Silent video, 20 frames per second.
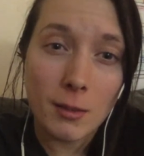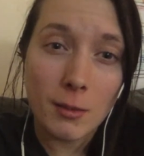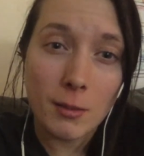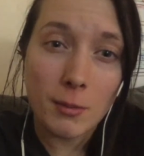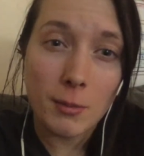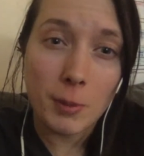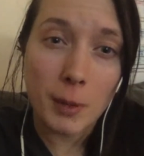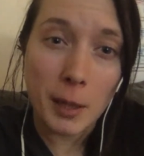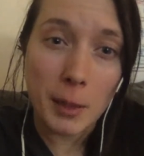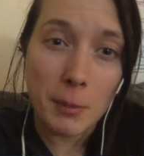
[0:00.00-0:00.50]

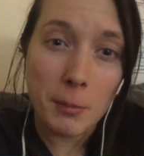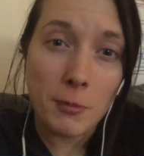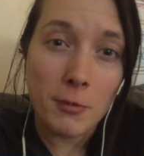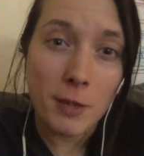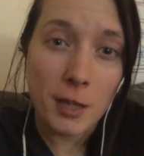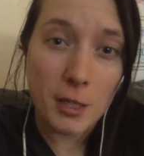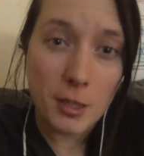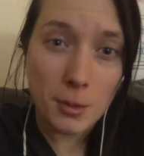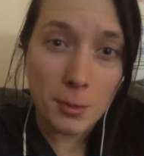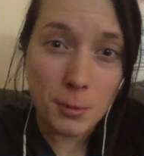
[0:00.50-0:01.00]
prep
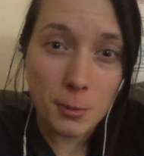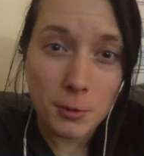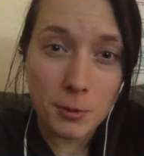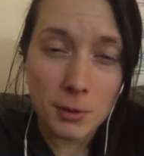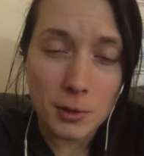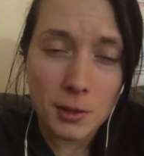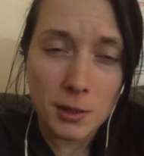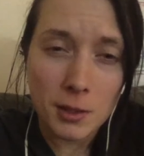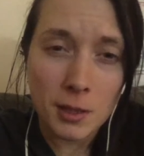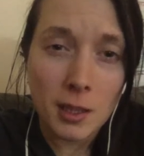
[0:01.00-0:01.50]

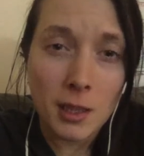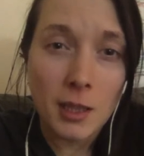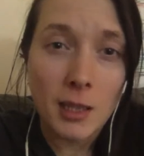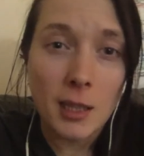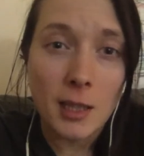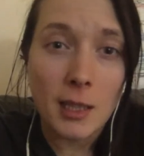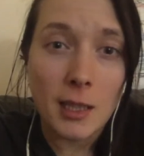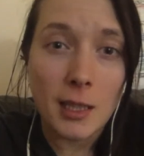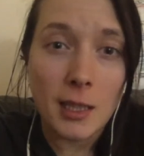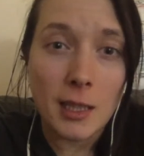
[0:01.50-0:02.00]
vegetables
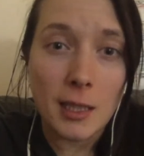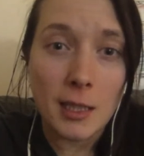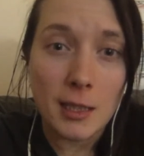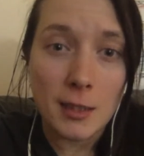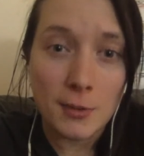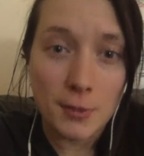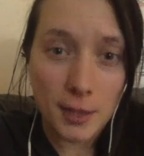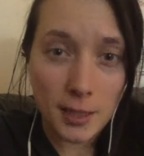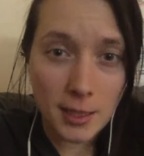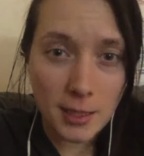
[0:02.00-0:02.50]
is
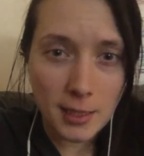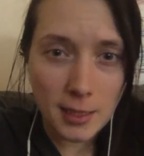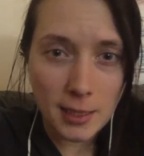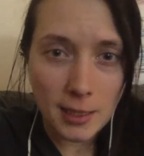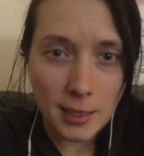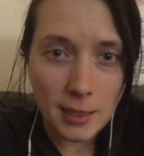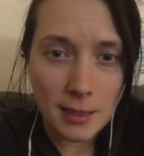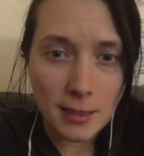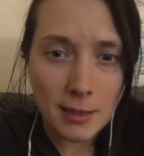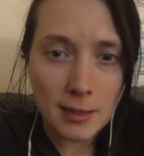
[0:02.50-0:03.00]
very
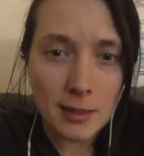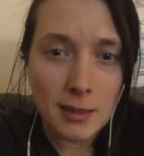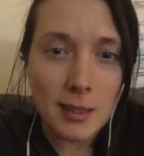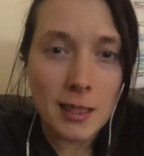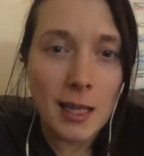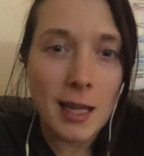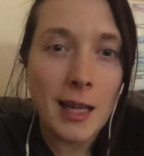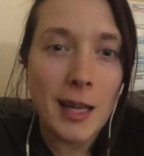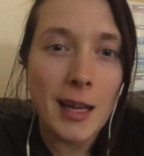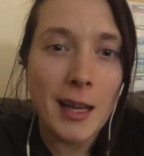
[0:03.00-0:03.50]
tedious
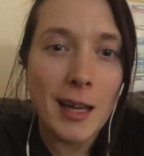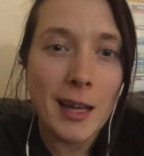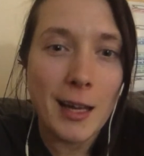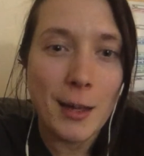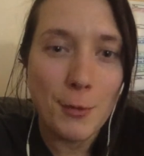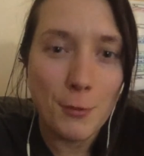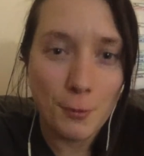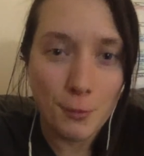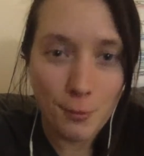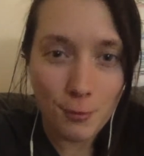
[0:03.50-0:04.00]

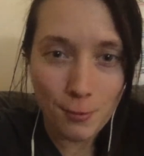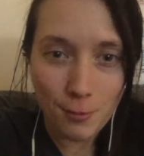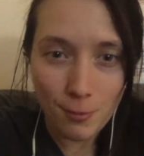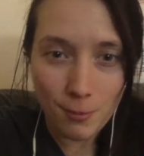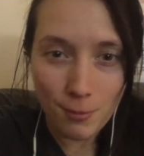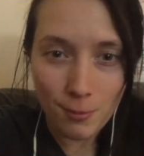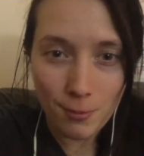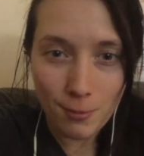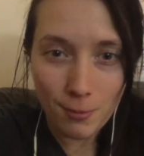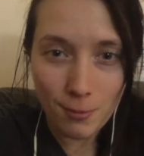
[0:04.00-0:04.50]
and
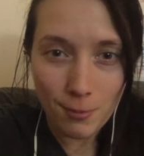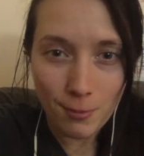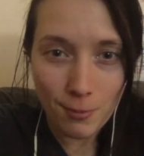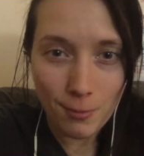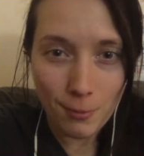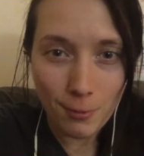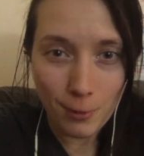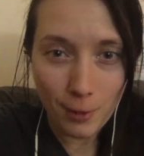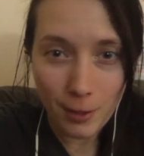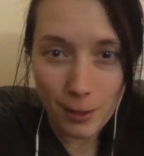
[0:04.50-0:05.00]

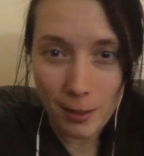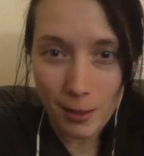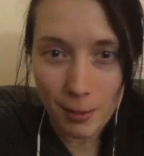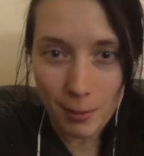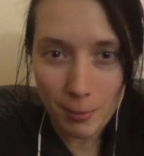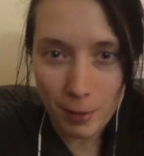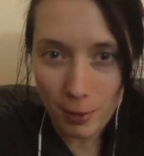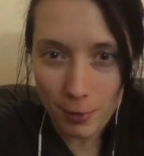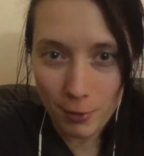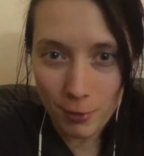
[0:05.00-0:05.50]
would not
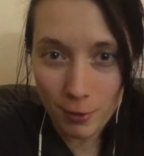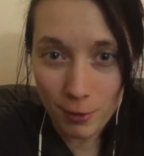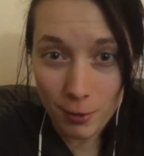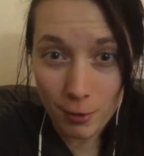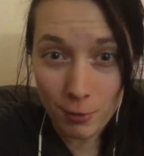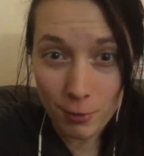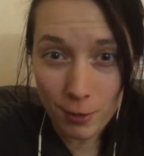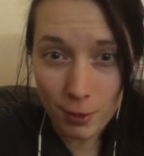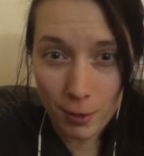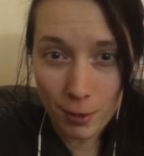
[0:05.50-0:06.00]
make for a
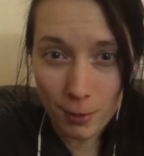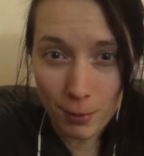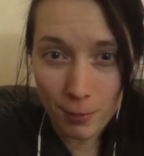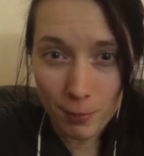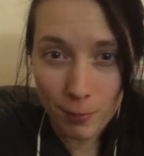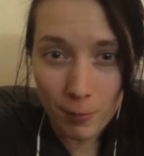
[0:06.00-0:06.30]
good video.